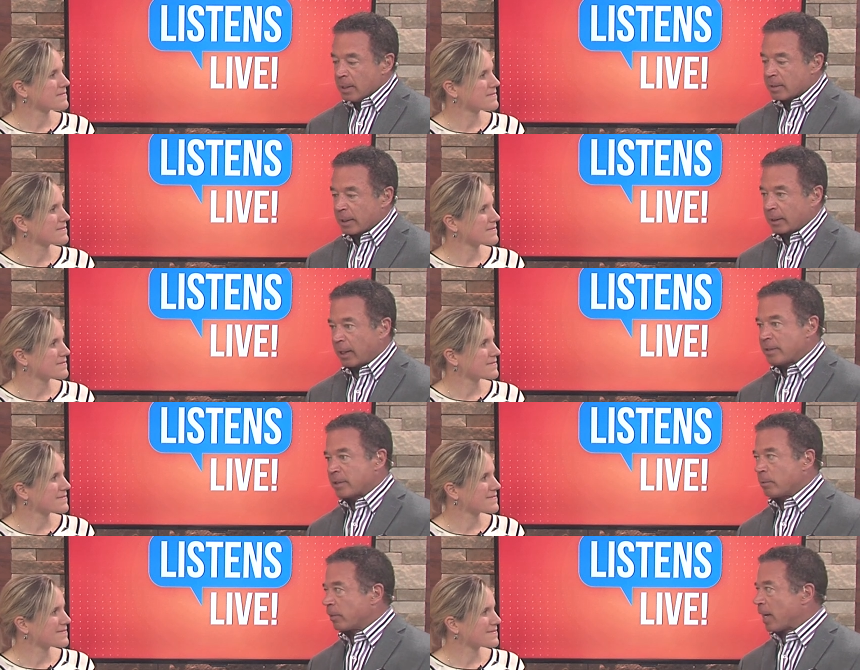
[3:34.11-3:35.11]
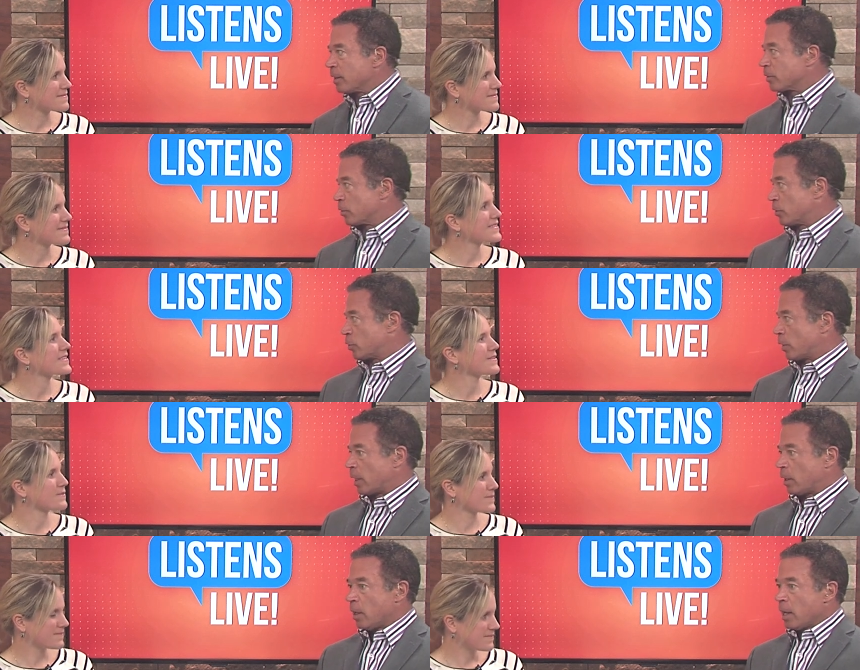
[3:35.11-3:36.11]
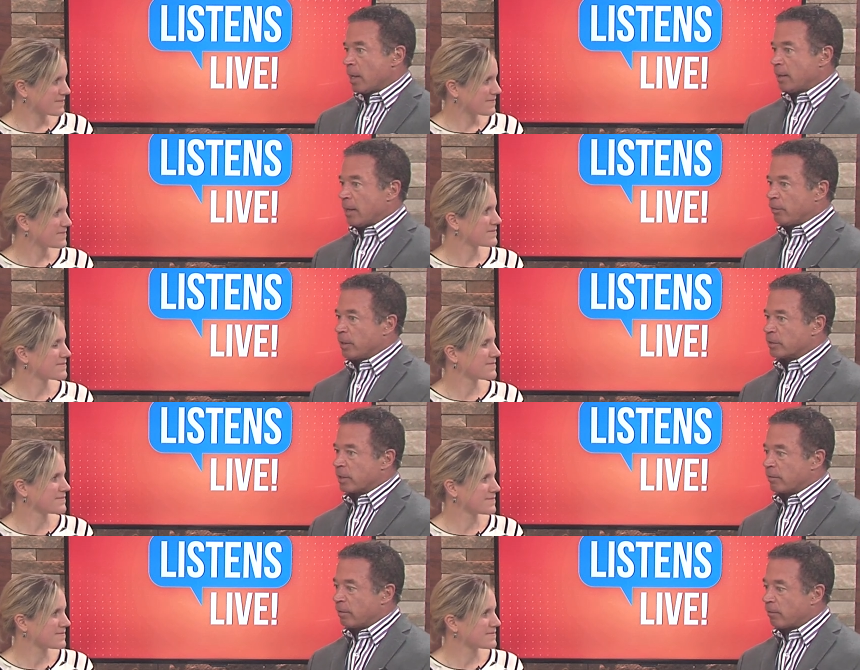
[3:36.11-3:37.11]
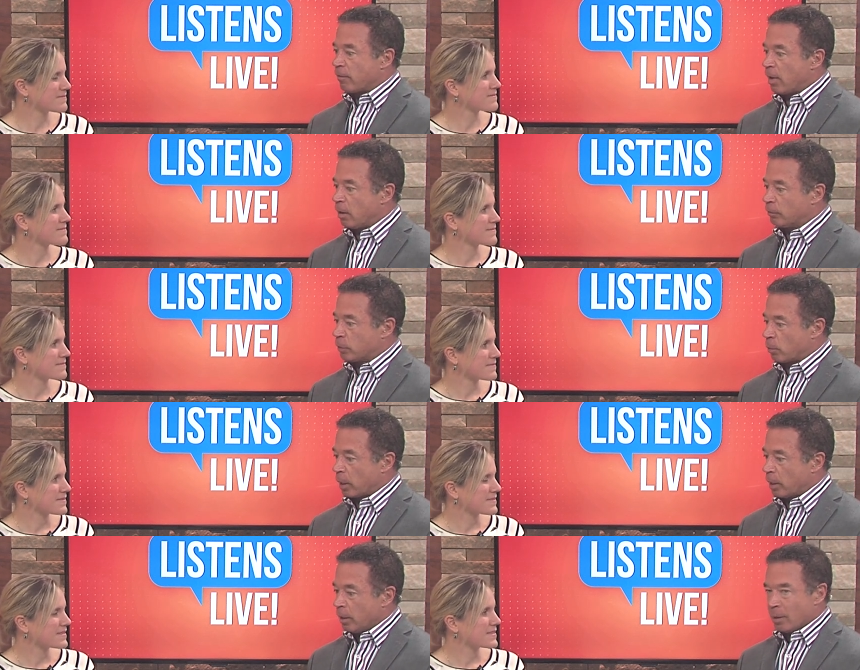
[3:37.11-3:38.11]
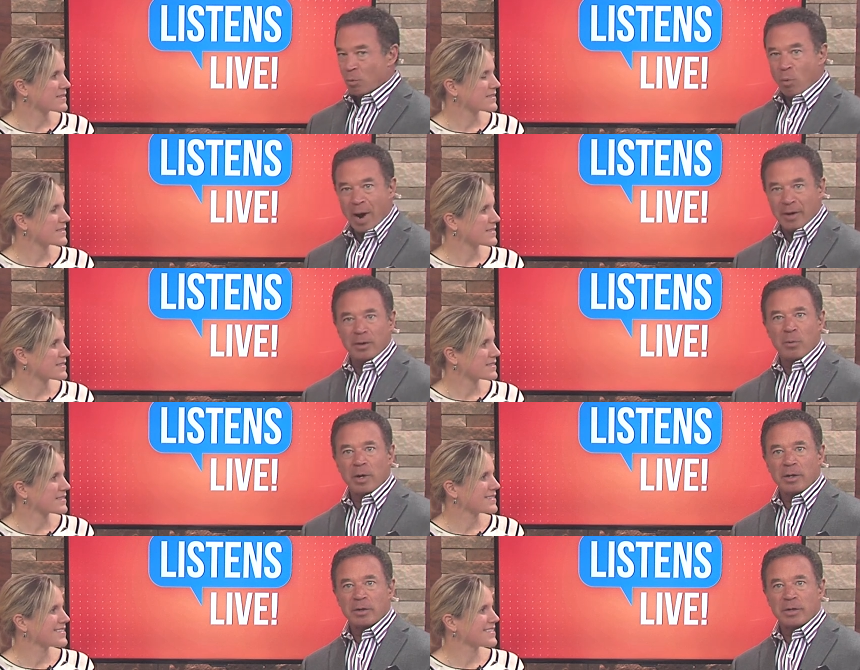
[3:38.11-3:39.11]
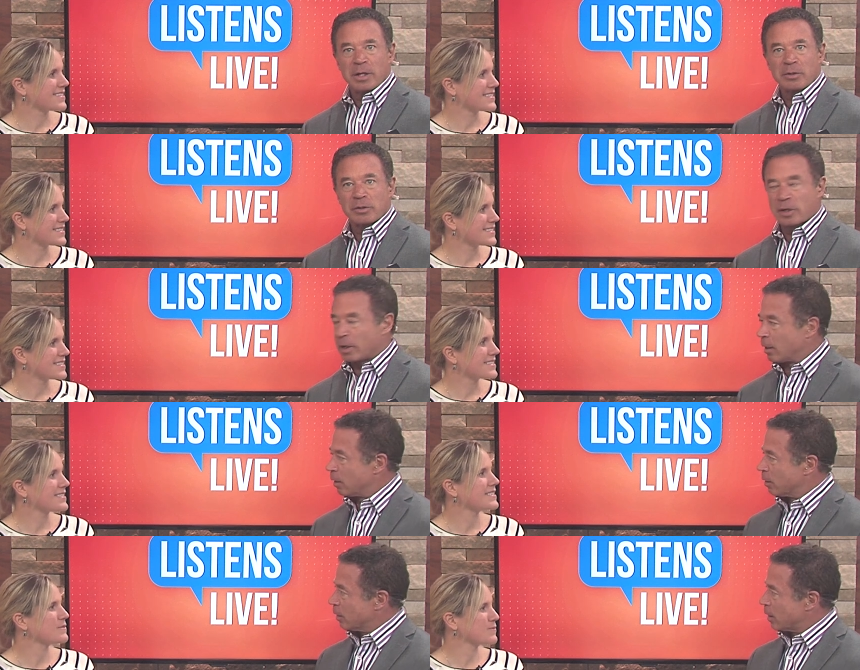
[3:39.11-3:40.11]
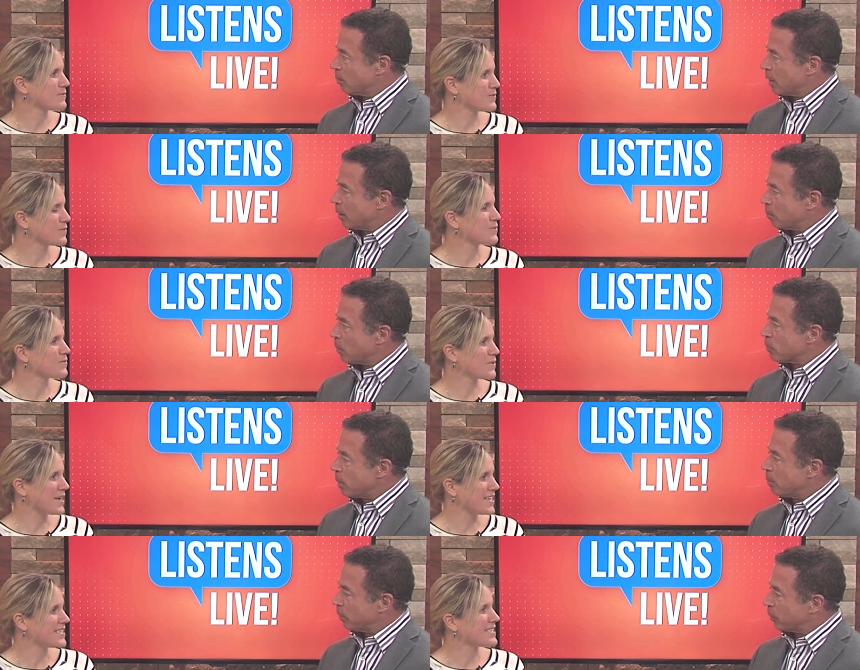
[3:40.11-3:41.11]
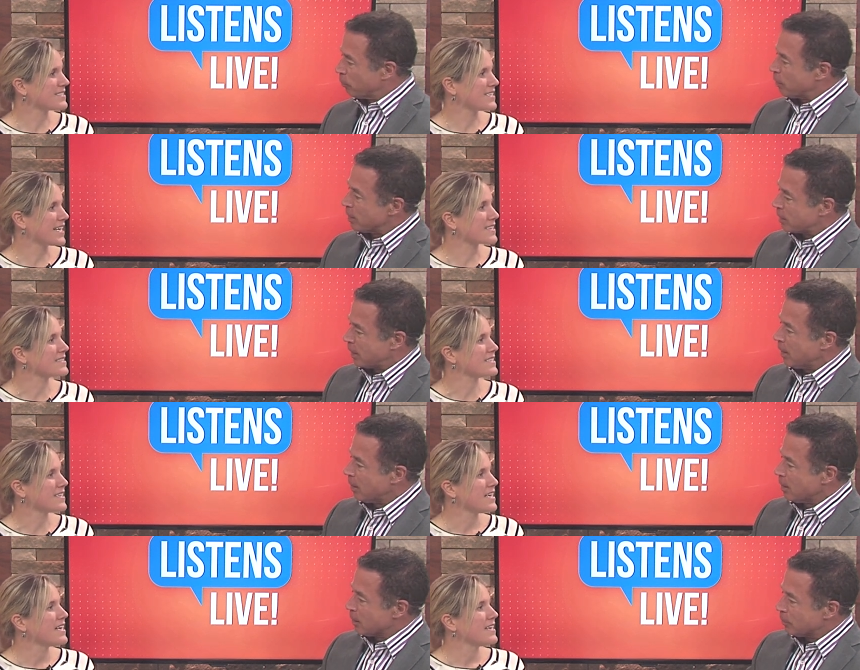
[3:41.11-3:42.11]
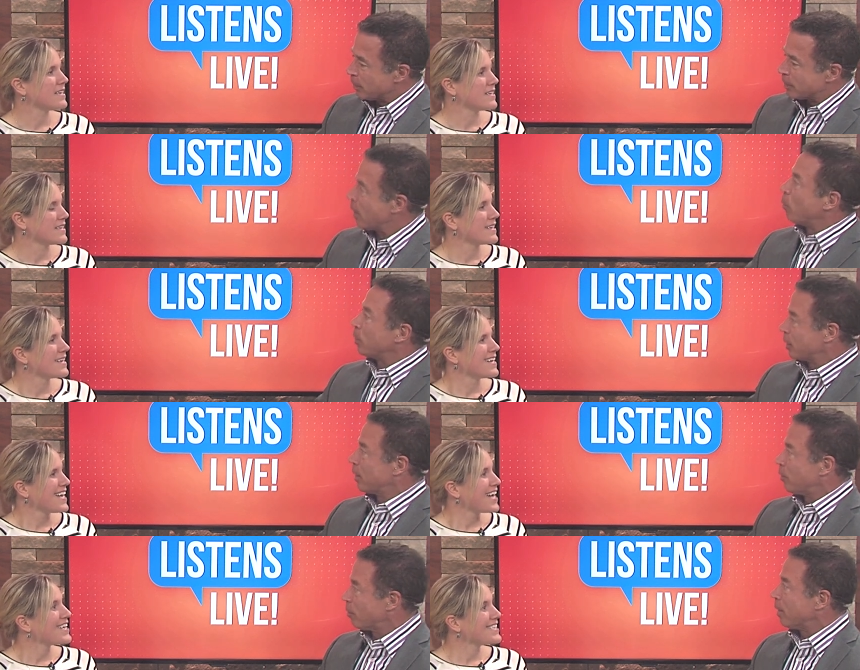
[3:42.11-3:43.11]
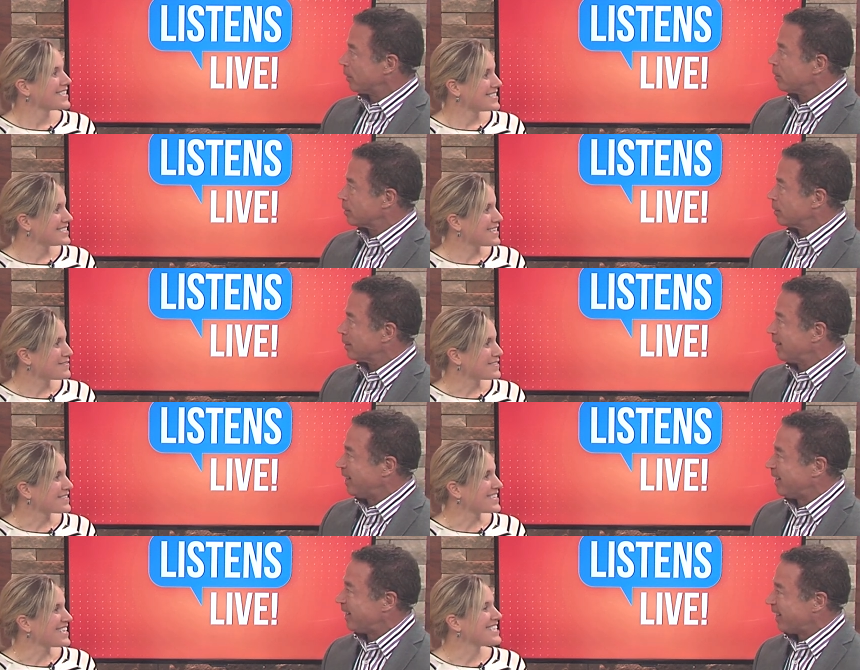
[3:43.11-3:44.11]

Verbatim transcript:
Speaker 1: It's like LASIK with eye surgery, and and now things that have evolved to where why are you wearing your dentures any longer? I mean, most right. people don't exactly. they say don't they say I wish I'd have known about this? Definitely.